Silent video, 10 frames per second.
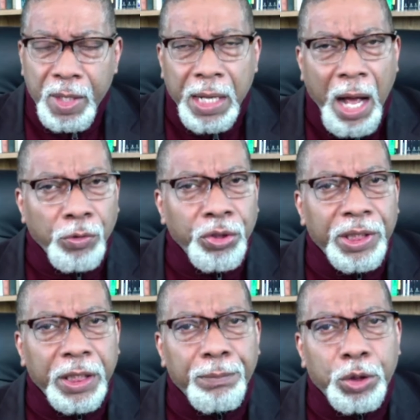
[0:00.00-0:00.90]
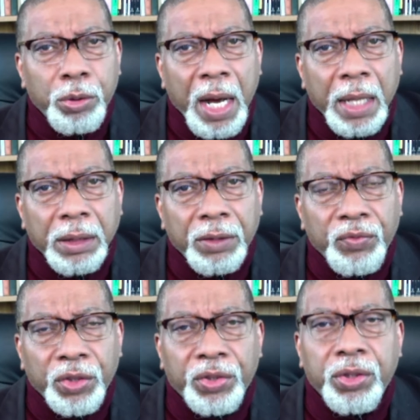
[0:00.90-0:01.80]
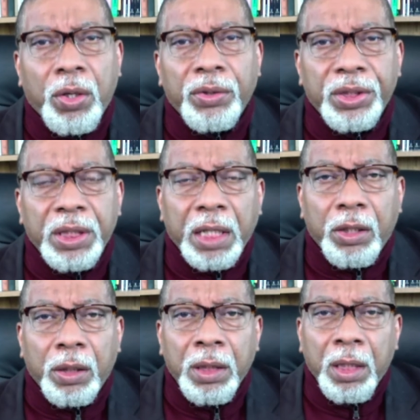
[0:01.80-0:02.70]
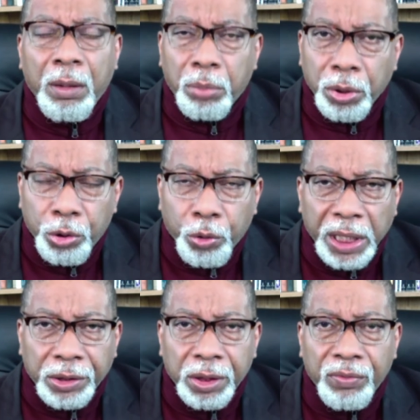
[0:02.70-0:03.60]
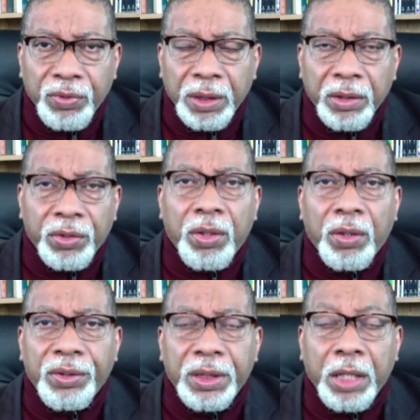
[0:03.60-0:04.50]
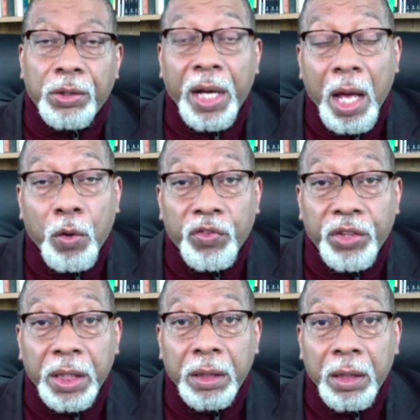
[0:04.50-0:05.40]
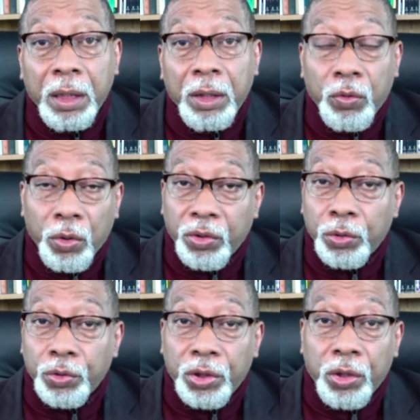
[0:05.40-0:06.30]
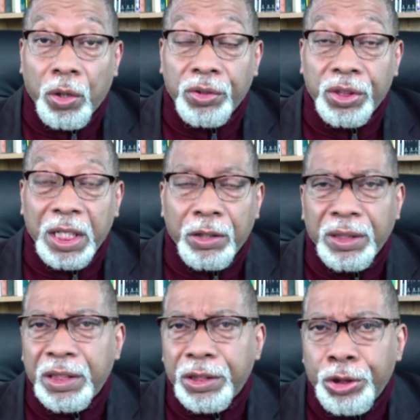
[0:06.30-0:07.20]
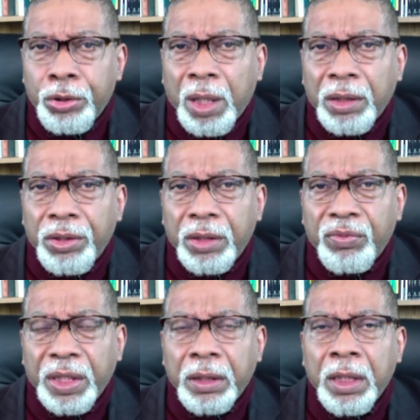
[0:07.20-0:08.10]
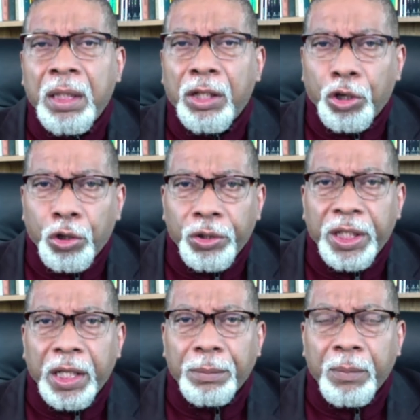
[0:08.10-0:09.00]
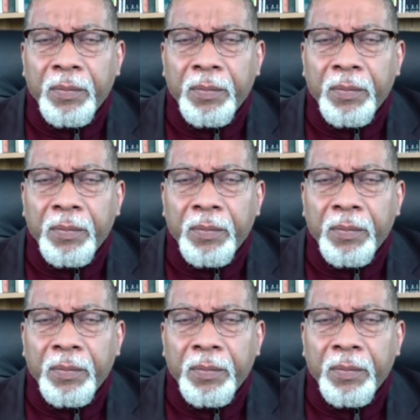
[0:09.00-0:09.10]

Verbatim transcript: How do you keep track of the thoughts that are progressive and the thoughts that are healthy or those thoughts that are destructive and lurking?